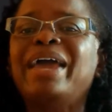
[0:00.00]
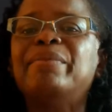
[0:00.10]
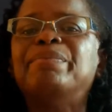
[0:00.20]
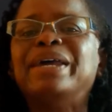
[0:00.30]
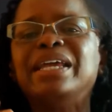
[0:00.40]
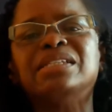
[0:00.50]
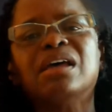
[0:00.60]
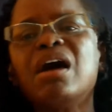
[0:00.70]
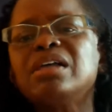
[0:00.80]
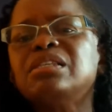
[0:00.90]
but it
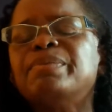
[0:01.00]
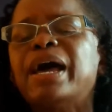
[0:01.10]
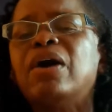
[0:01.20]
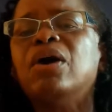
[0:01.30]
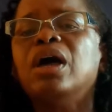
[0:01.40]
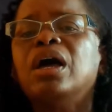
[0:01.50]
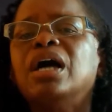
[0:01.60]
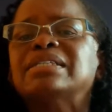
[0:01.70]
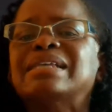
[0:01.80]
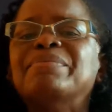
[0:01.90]
talks about
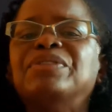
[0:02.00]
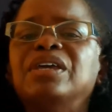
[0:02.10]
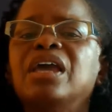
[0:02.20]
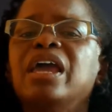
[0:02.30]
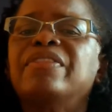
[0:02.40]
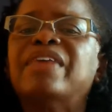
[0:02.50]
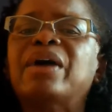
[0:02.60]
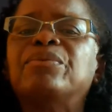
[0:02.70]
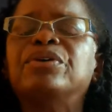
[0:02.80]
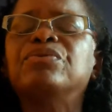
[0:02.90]
something
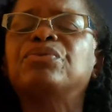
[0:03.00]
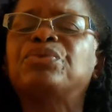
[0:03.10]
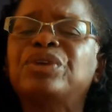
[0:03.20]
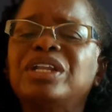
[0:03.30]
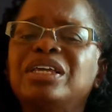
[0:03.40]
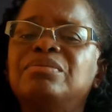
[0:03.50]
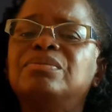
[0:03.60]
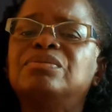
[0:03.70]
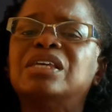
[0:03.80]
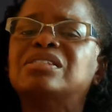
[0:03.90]
that would really
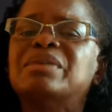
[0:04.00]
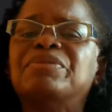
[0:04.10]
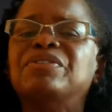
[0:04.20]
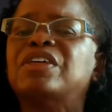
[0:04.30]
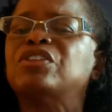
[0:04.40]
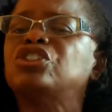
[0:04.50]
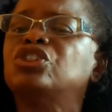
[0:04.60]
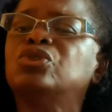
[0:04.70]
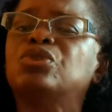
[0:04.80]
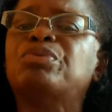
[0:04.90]
is something that the
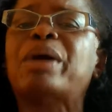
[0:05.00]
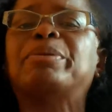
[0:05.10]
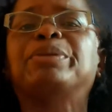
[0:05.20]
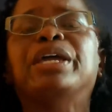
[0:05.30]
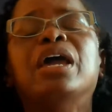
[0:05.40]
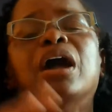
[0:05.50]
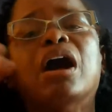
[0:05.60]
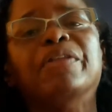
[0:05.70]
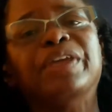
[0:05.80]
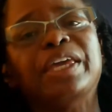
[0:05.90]
children probably
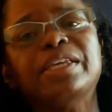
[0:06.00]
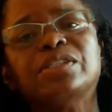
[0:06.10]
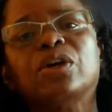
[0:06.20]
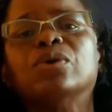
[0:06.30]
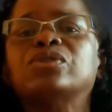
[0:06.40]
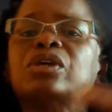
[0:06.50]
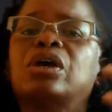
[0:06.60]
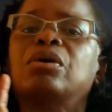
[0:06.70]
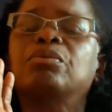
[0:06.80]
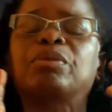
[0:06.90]
on the East Coast
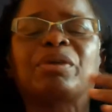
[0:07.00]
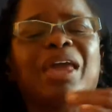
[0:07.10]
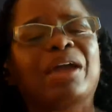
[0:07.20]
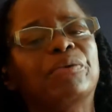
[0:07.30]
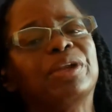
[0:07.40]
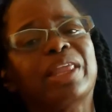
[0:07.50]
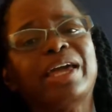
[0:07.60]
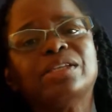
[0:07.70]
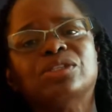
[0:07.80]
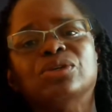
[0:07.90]
can't
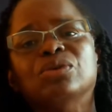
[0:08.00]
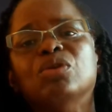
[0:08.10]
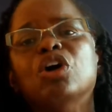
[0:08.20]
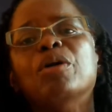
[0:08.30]
relate to,